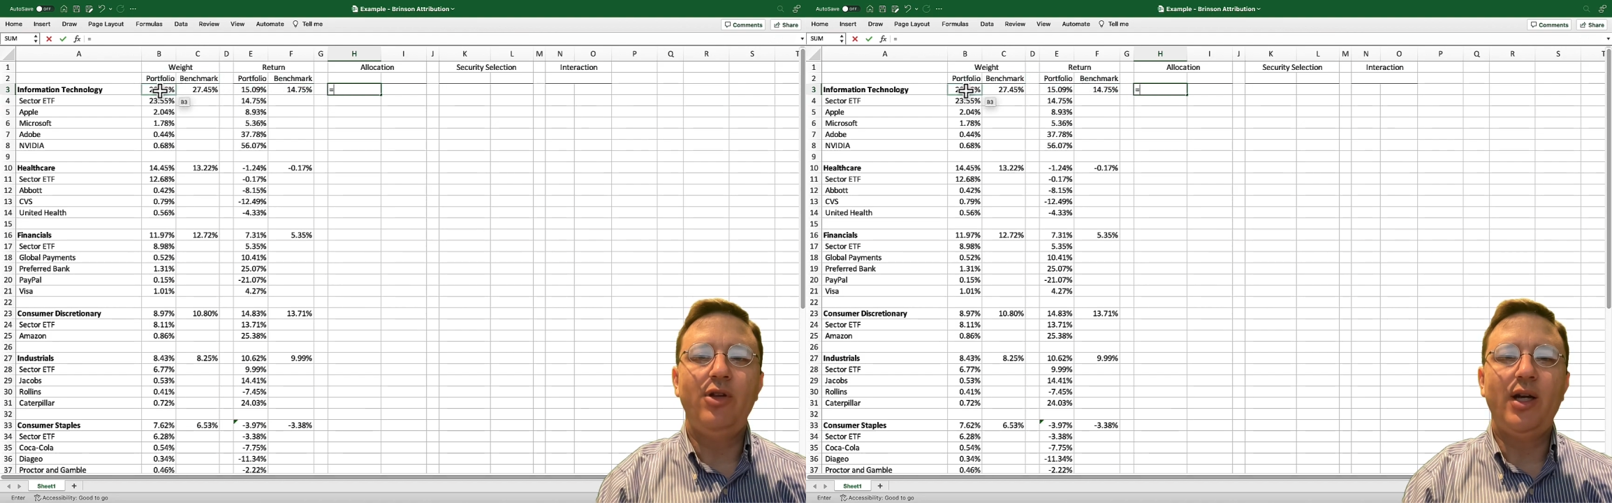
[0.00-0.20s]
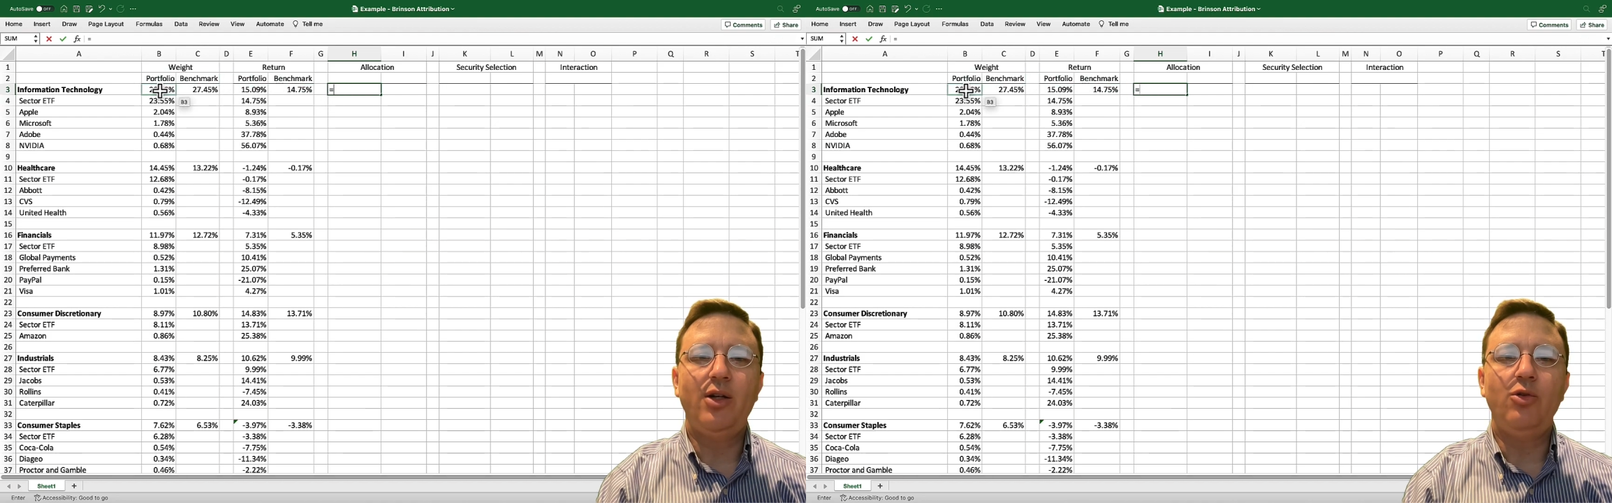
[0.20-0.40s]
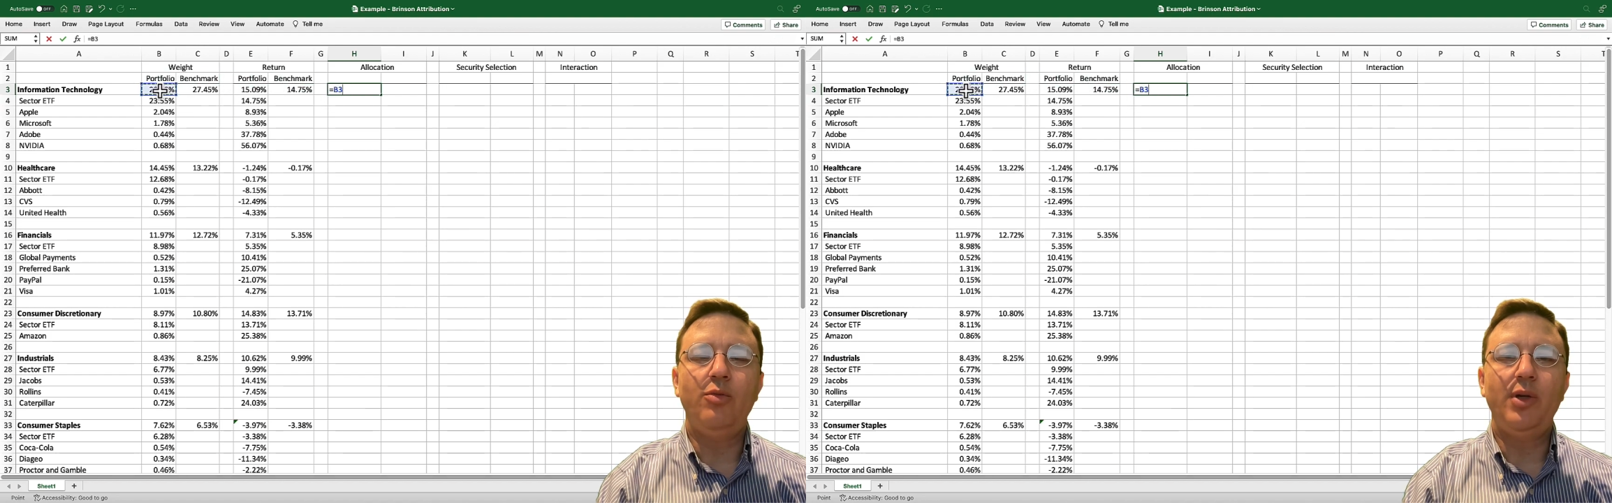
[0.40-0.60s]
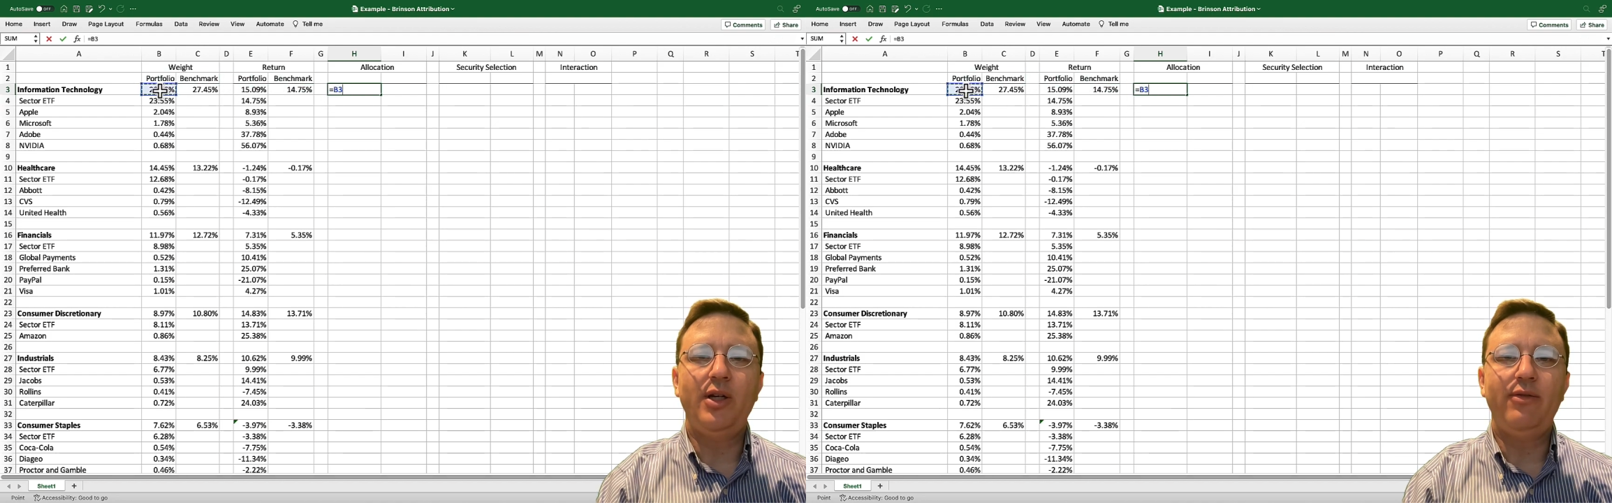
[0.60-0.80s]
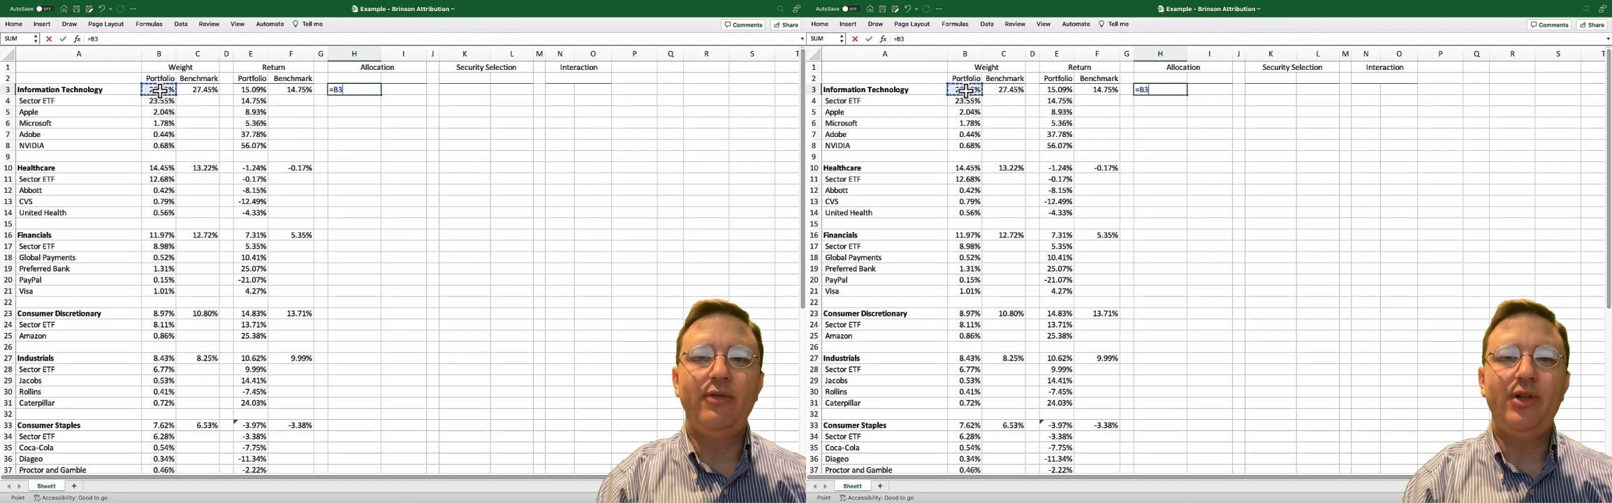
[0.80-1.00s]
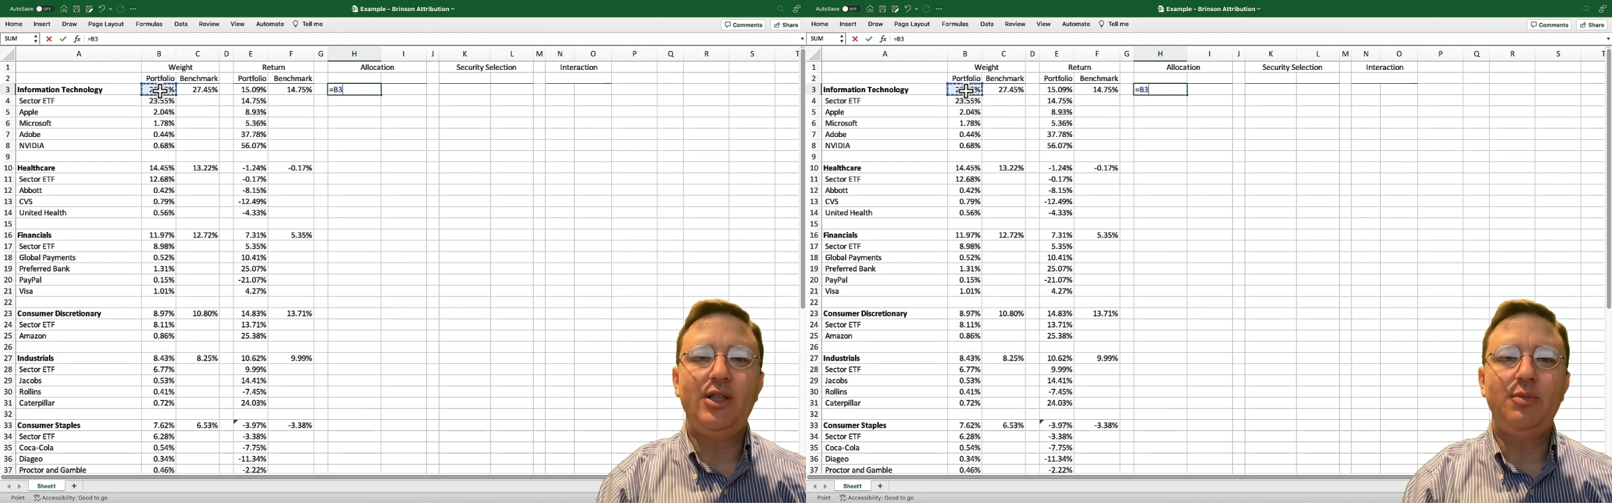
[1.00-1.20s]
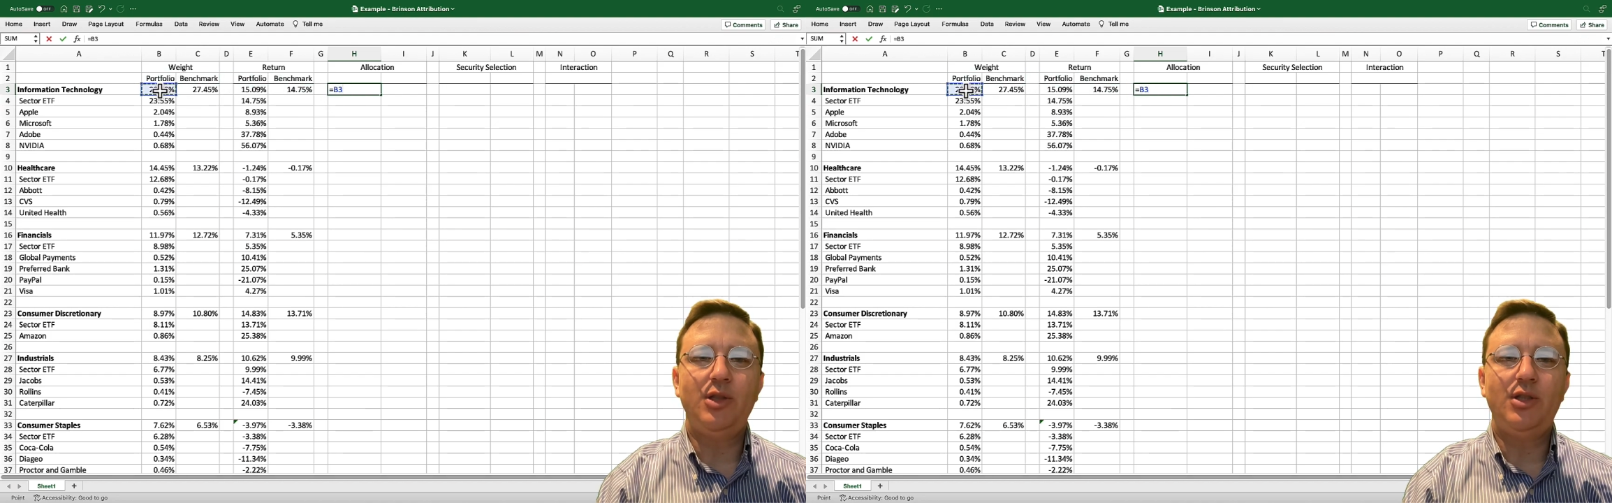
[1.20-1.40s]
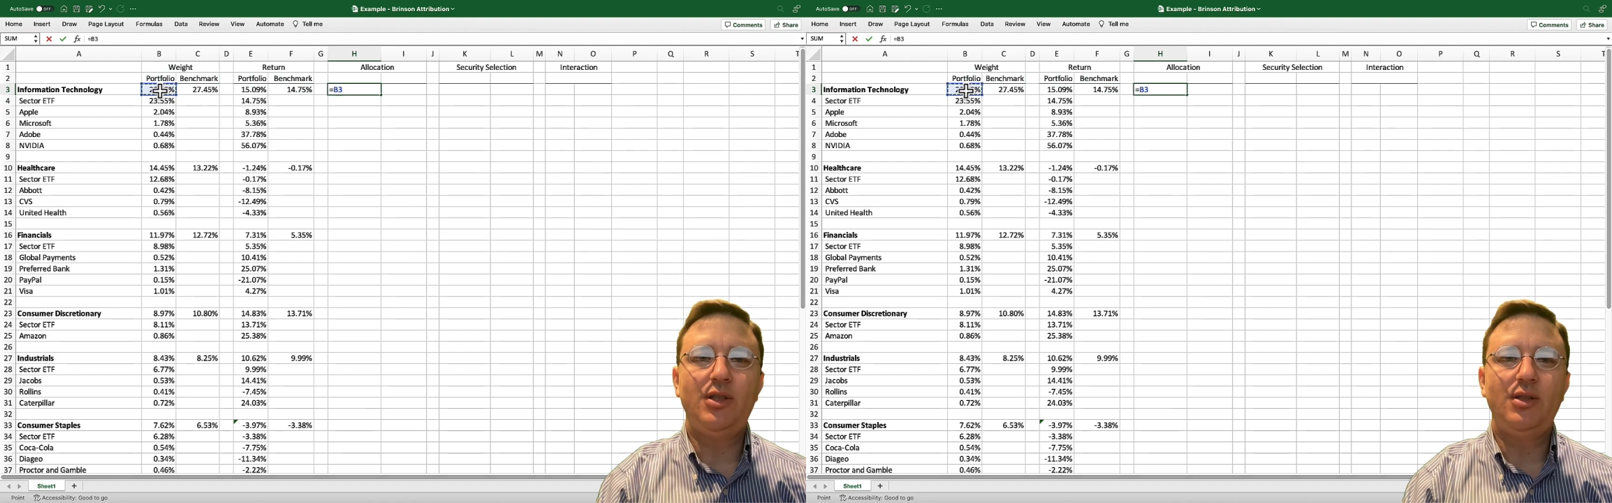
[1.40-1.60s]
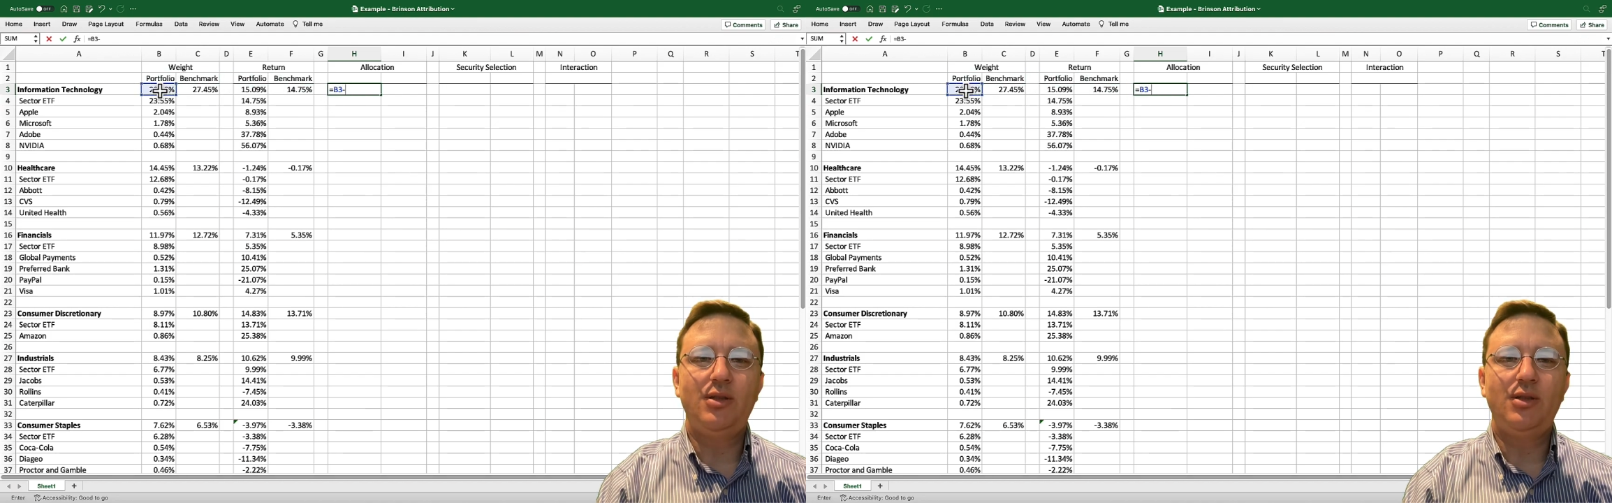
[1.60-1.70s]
that grouping of investments.